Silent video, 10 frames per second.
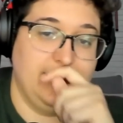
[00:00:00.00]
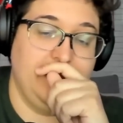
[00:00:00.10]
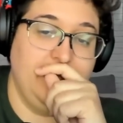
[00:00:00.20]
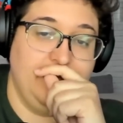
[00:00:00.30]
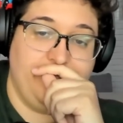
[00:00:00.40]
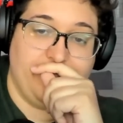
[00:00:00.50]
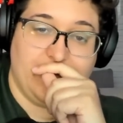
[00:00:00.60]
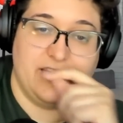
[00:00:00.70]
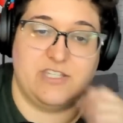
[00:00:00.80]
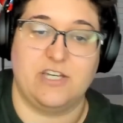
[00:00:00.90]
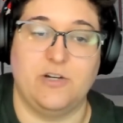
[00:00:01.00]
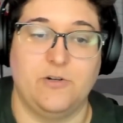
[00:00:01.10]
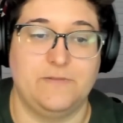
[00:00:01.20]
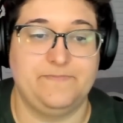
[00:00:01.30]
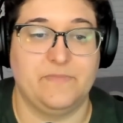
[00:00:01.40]
Okay. And
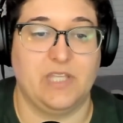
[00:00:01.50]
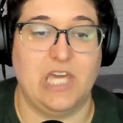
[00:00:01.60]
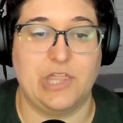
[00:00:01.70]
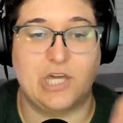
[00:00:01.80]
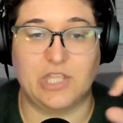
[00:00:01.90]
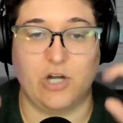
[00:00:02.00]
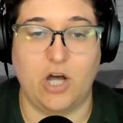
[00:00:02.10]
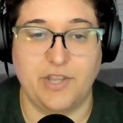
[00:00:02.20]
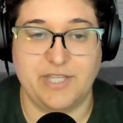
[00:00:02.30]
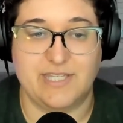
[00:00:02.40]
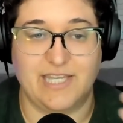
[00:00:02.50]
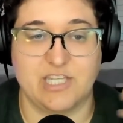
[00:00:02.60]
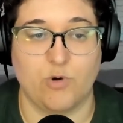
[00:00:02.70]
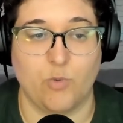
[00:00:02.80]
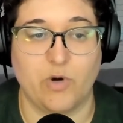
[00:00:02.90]
so he thought that all these
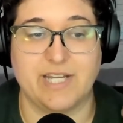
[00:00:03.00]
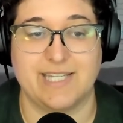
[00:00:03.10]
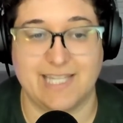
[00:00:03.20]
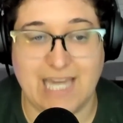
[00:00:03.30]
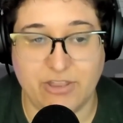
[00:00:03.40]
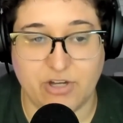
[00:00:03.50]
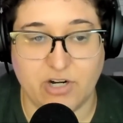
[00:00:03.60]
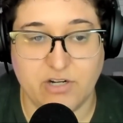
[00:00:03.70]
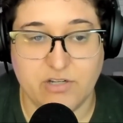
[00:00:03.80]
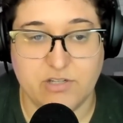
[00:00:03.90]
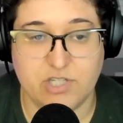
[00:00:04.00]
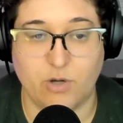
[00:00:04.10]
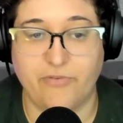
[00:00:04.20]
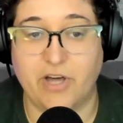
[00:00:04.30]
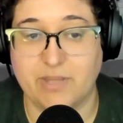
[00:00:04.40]
things were working together.
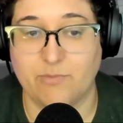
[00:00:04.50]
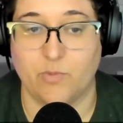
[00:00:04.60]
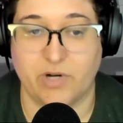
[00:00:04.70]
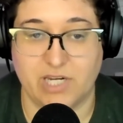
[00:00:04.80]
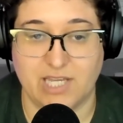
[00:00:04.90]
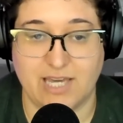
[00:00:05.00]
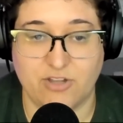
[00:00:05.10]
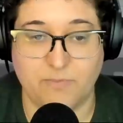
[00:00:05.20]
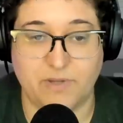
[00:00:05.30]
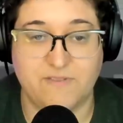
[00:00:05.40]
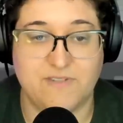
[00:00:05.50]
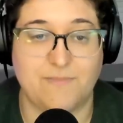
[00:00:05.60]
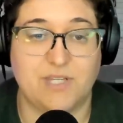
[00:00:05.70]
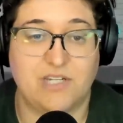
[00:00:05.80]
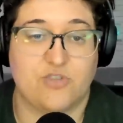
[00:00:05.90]
So if all of them were working together, but if
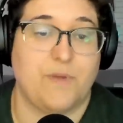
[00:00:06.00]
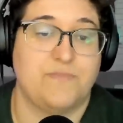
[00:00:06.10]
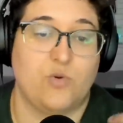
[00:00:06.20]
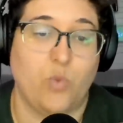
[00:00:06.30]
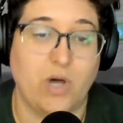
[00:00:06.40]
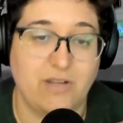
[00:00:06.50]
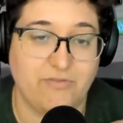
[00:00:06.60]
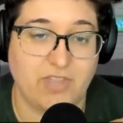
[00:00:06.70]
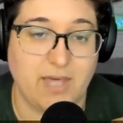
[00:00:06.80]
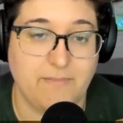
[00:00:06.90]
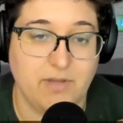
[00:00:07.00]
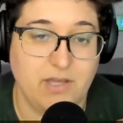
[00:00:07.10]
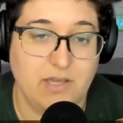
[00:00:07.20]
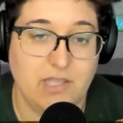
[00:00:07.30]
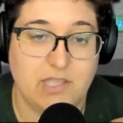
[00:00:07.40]
something disrupted one of them,
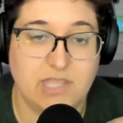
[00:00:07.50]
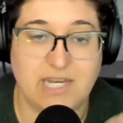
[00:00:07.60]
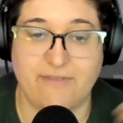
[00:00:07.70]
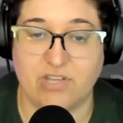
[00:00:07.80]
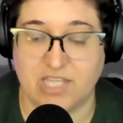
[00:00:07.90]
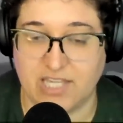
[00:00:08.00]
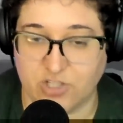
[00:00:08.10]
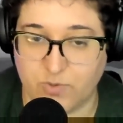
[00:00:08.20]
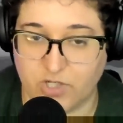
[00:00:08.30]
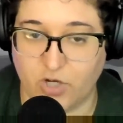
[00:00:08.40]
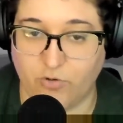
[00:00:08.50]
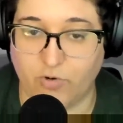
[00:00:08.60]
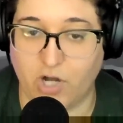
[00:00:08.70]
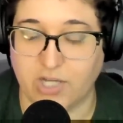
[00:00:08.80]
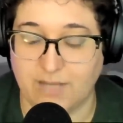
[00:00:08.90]
then everything else would go
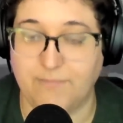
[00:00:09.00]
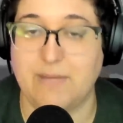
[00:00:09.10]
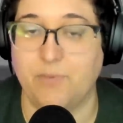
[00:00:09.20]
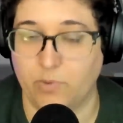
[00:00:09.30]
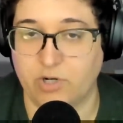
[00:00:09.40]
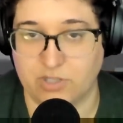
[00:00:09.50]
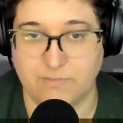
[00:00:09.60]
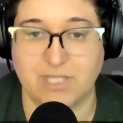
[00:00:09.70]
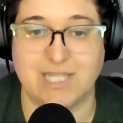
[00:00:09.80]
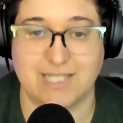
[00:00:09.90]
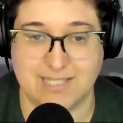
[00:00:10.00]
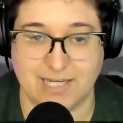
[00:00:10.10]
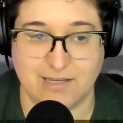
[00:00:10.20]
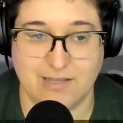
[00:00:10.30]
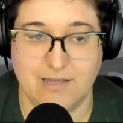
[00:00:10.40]
wrong and people would ultimately get sick.